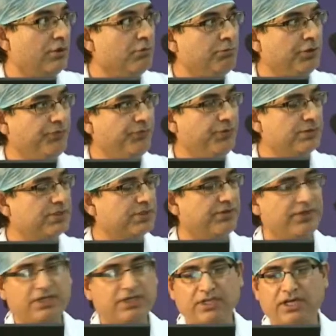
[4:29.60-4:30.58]
perfuse the
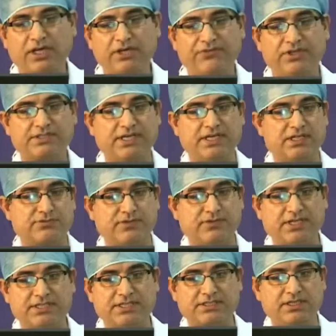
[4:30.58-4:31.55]
renal arteries as
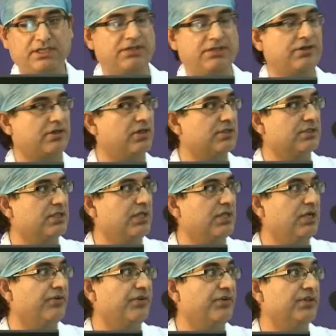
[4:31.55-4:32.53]
well as the intercostal
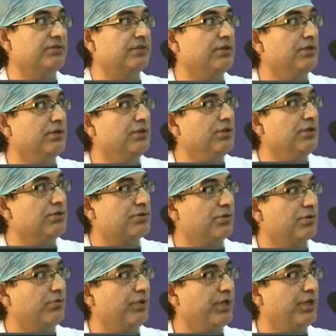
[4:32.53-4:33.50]
arteries.
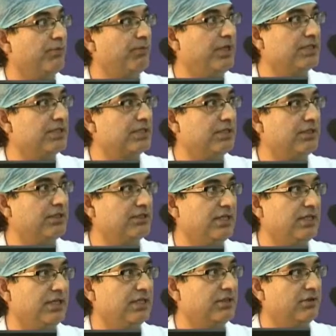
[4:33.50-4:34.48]
So we replace the
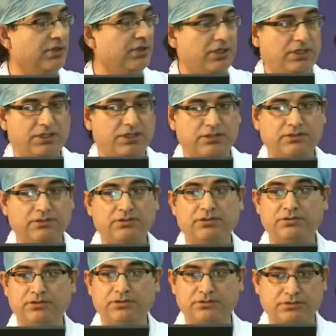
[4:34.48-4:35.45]
descending
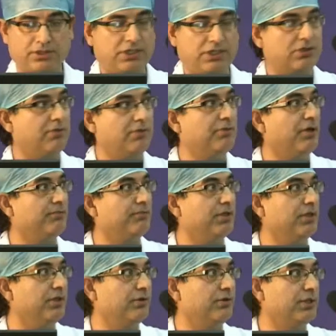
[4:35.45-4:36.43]

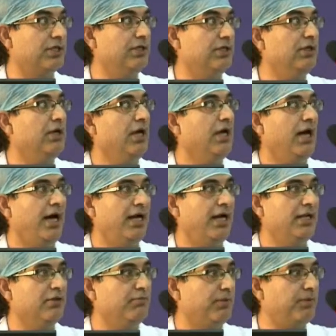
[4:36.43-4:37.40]
thoracoabdominal aorta
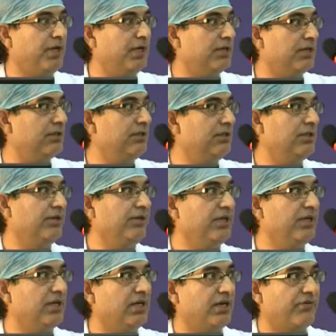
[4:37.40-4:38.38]
and implant the
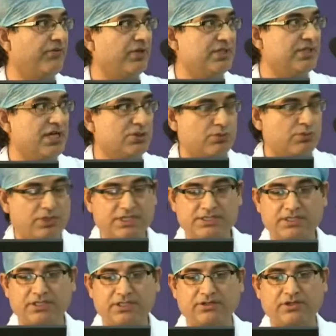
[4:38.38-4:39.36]
renal arteries as well
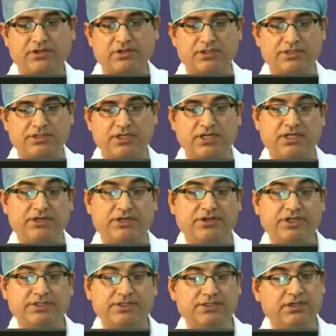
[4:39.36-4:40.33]
as the intercostal
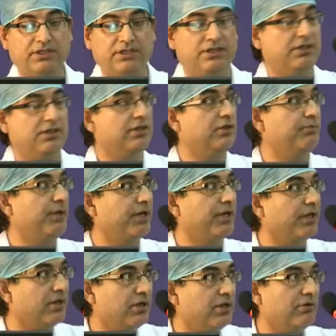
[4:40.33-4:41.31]
arteries,
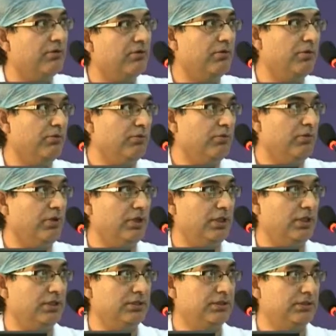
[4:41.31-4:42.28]
depending on
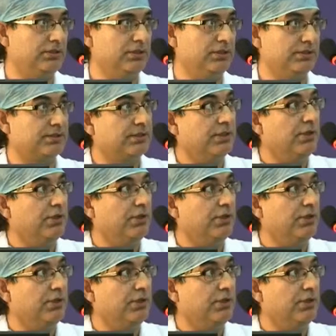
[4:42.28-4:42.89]
this.